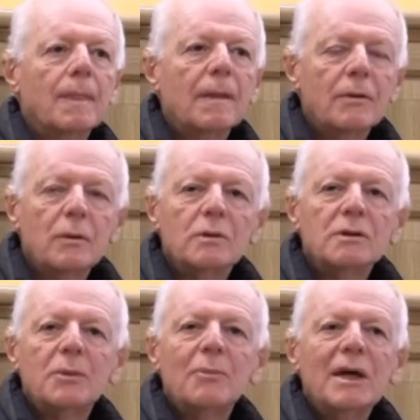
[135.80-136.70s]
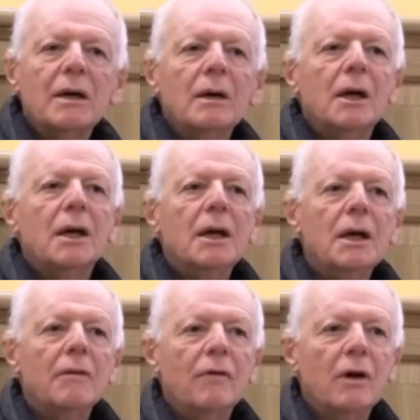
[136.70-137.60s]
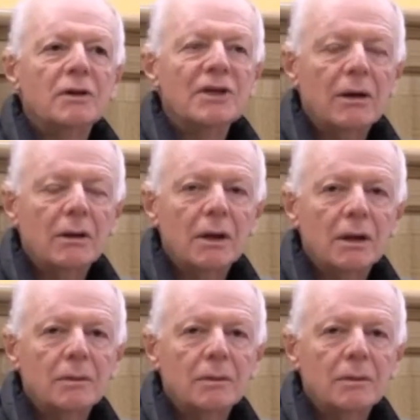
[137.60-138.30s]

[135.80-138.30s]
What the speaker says: The thoughts appear involuntarily.